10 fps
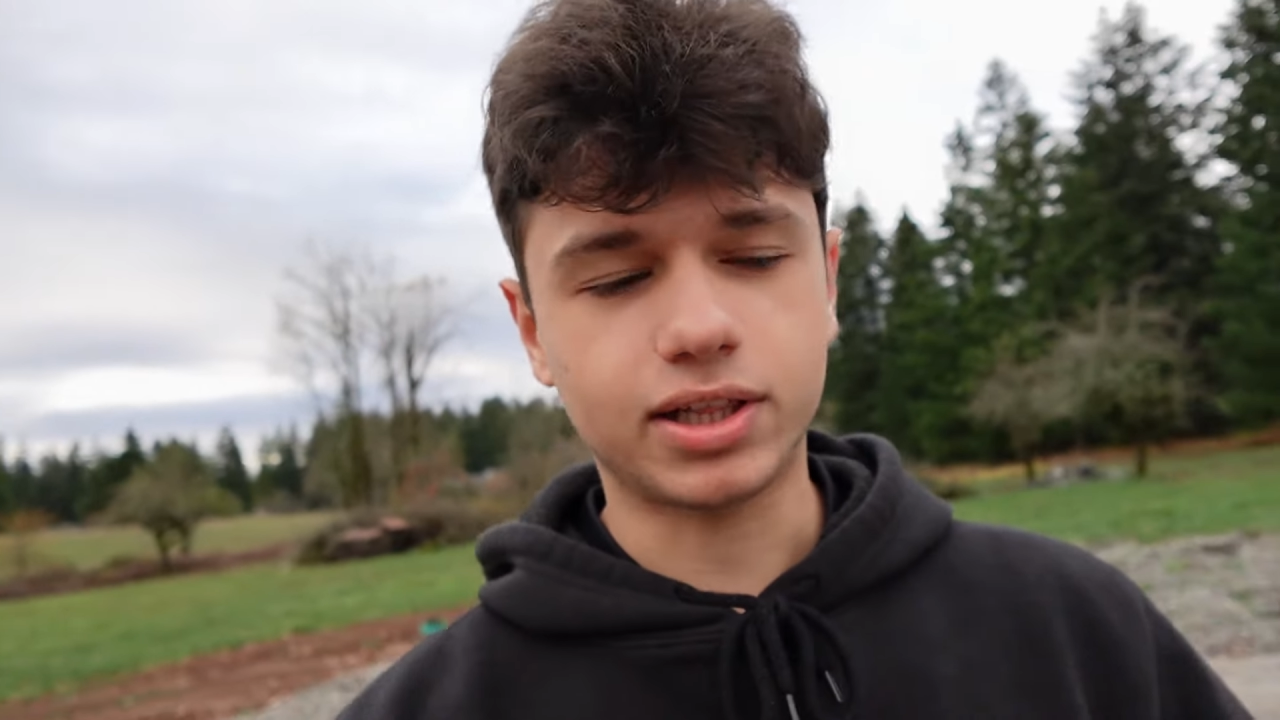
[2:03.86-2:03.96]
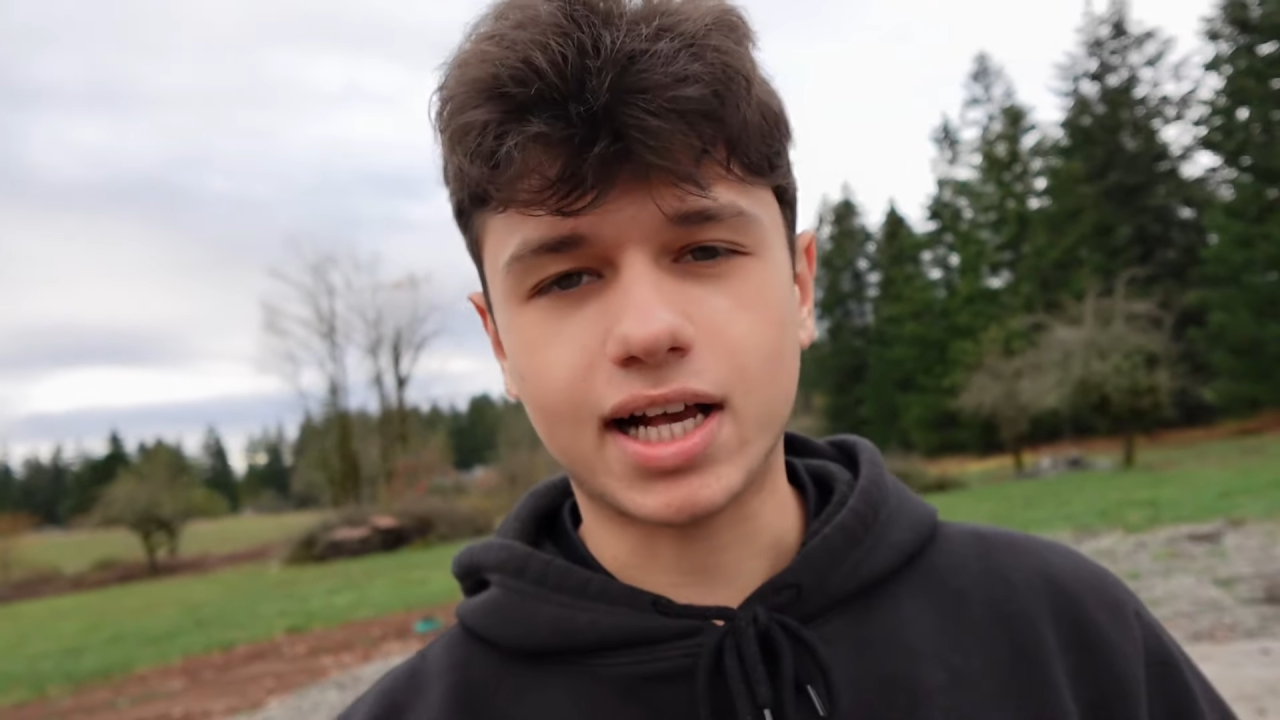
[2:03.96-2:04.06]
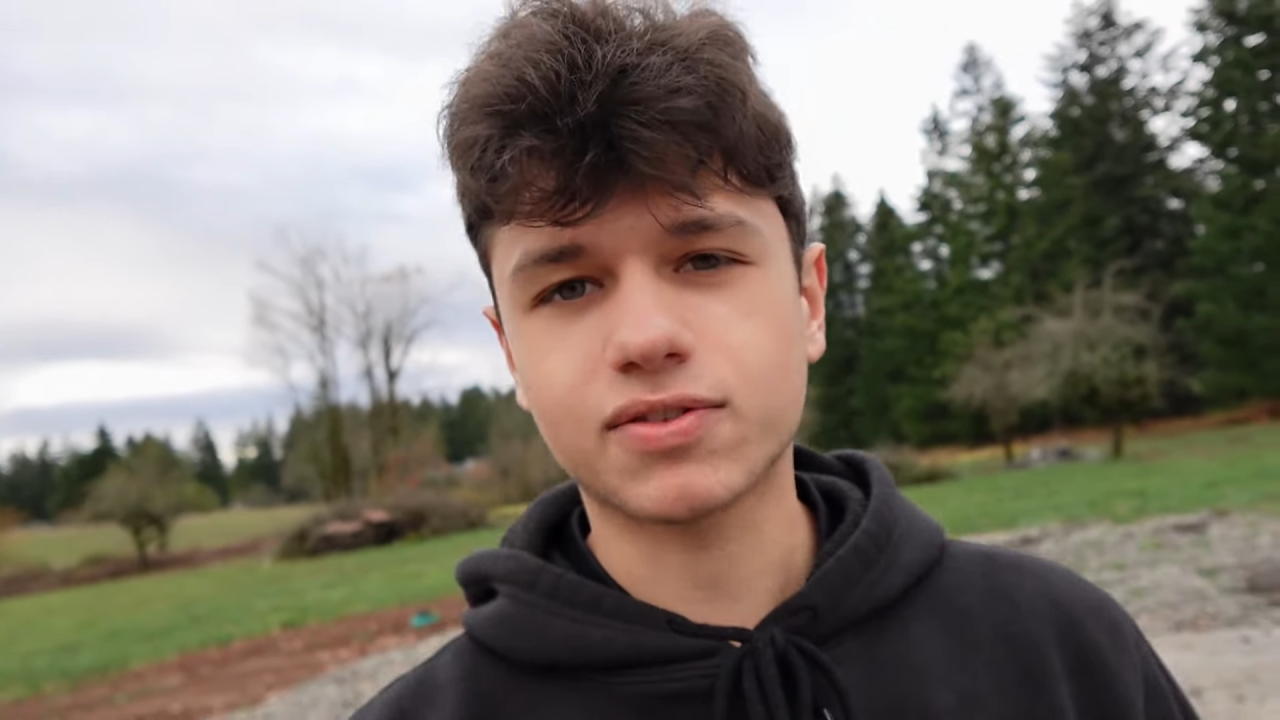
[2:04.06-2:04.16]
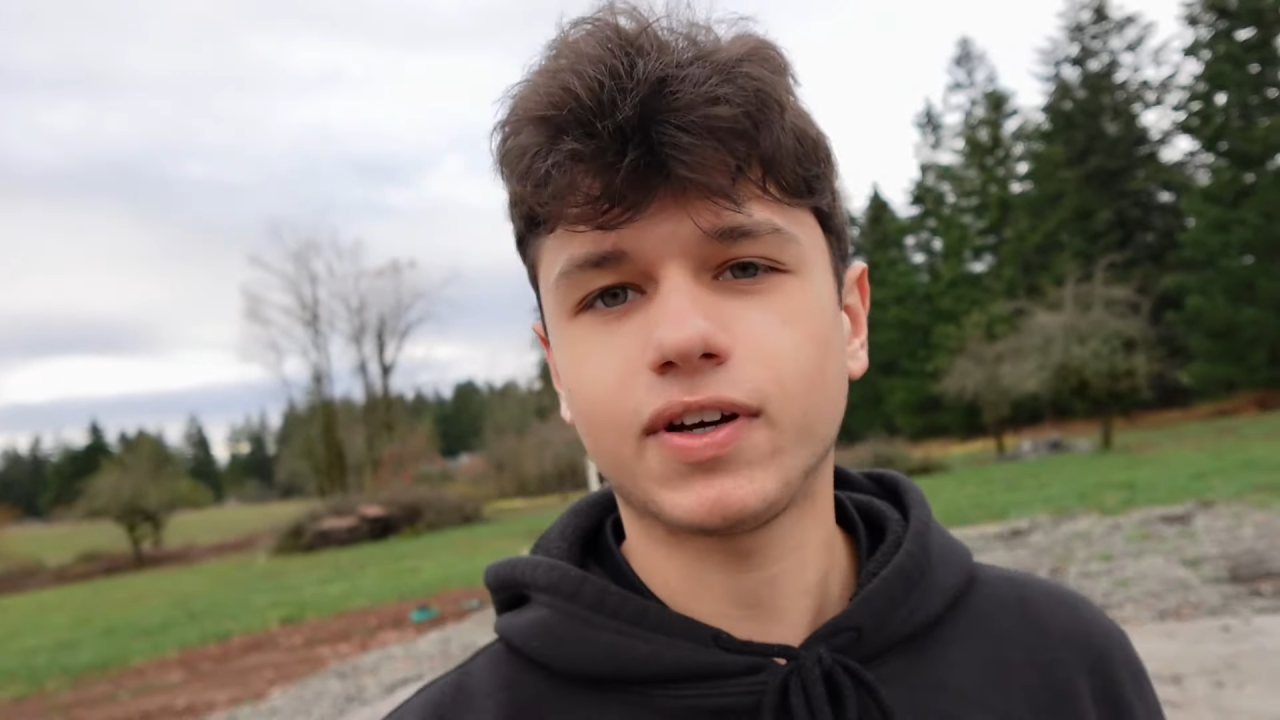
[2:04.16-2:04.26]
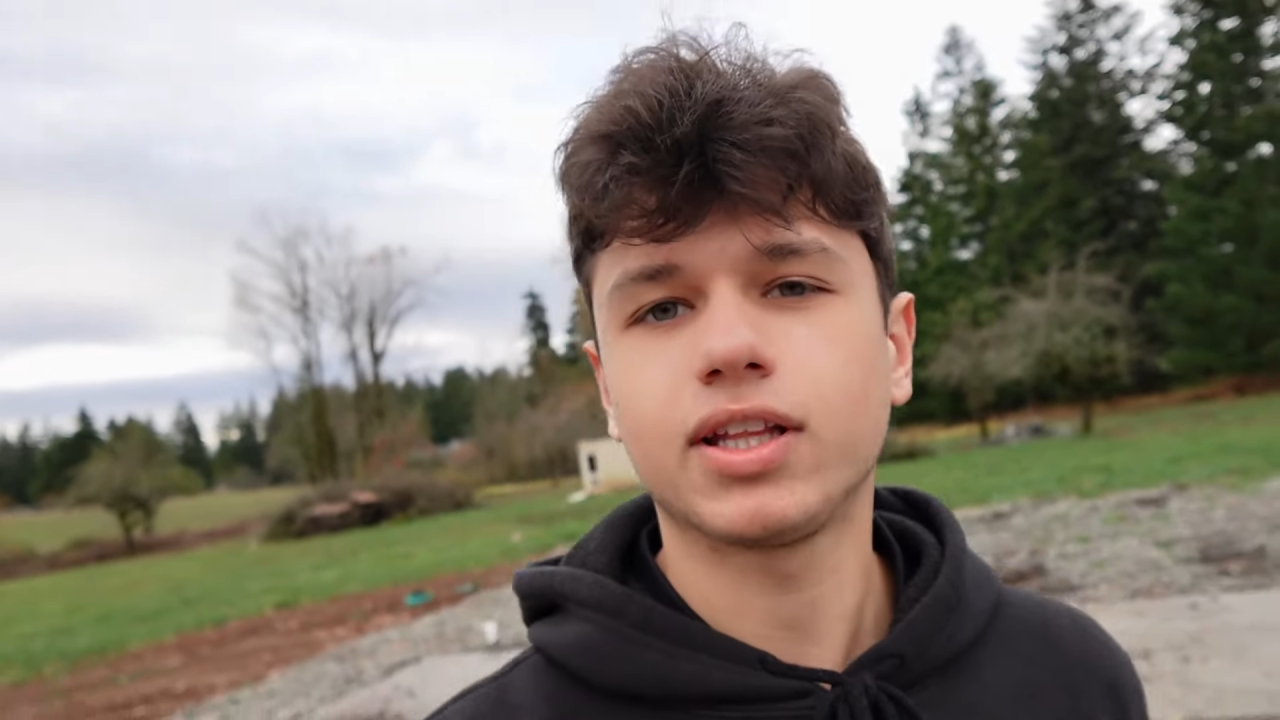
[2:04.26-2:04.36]

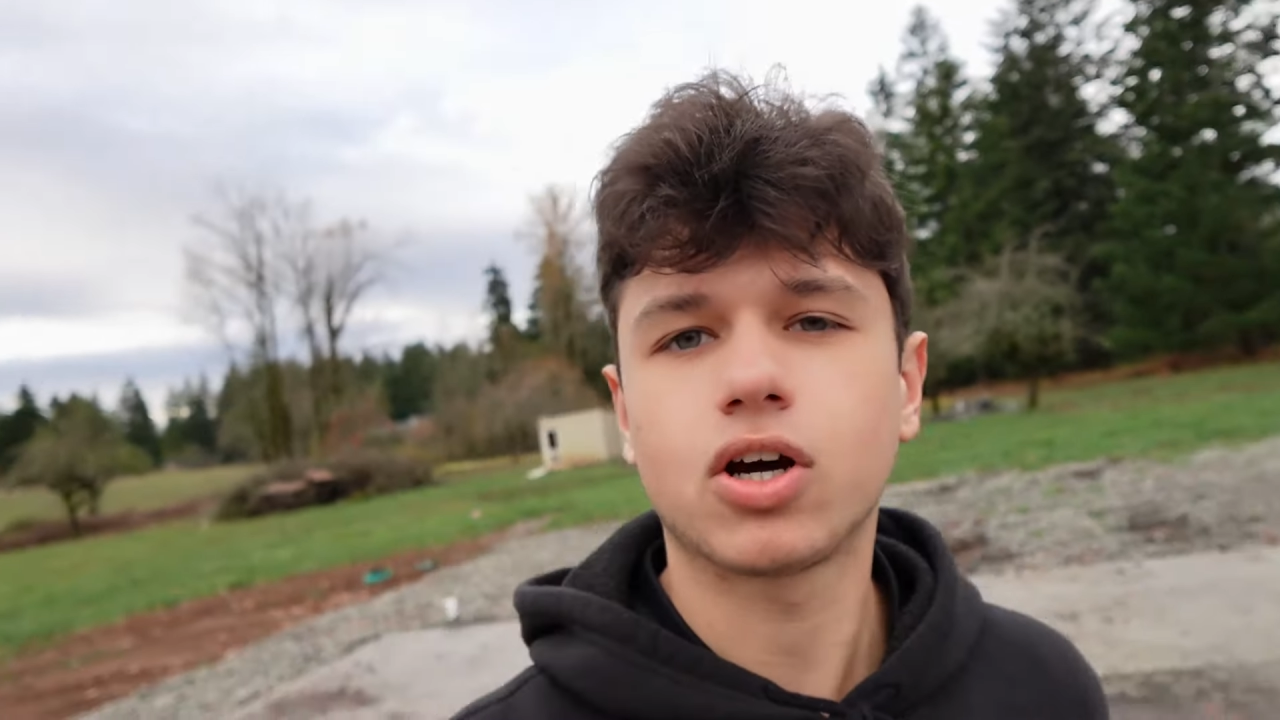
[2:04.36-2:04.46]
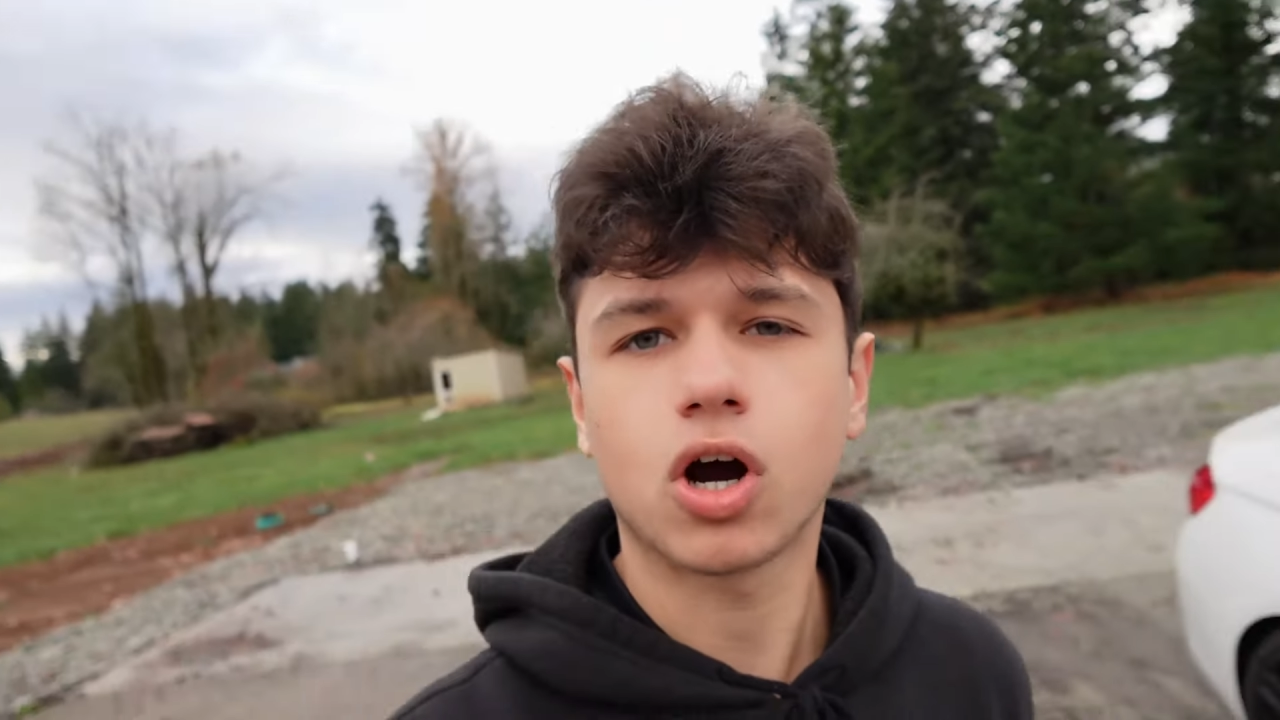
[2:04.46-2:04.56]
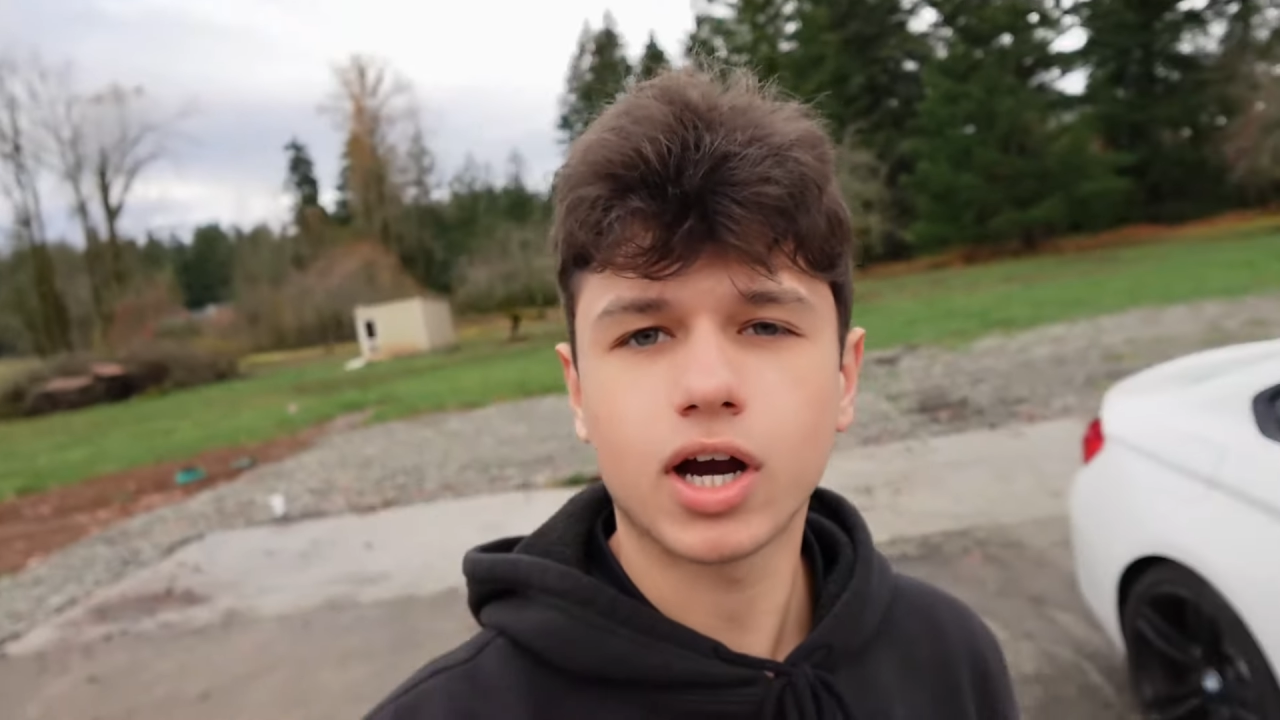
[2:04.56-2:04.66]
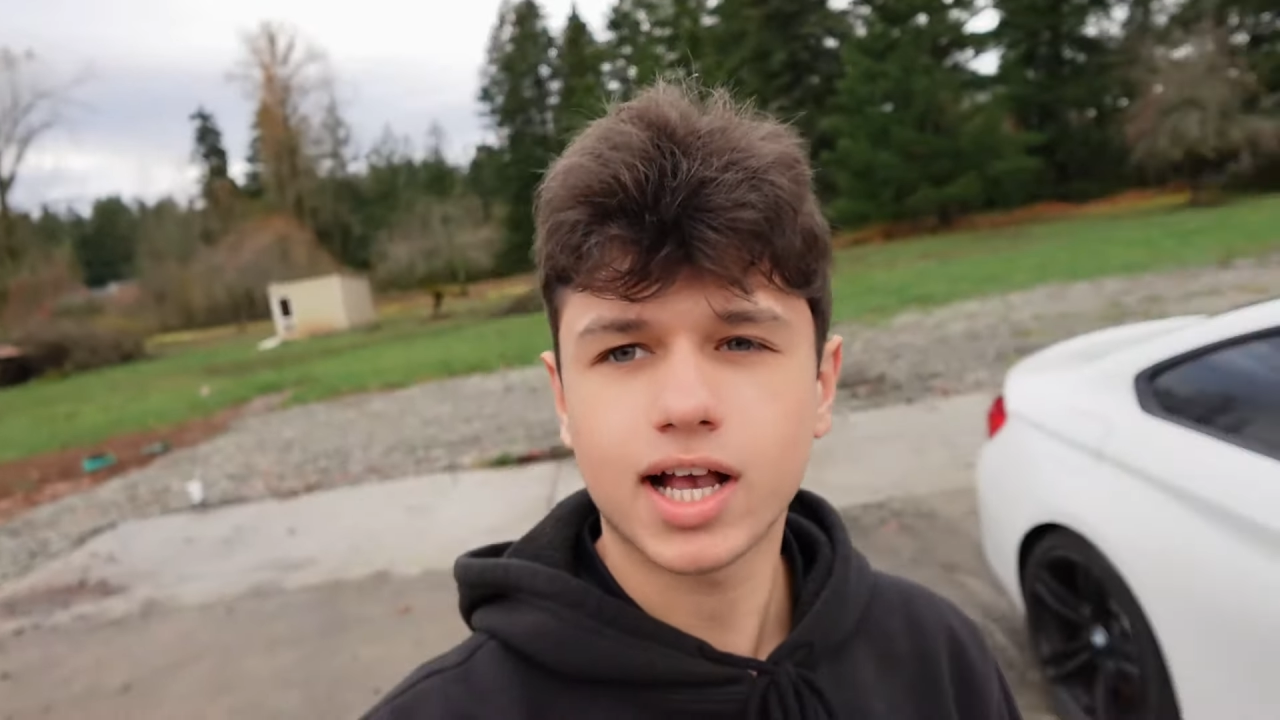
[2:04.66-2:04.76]
classified the car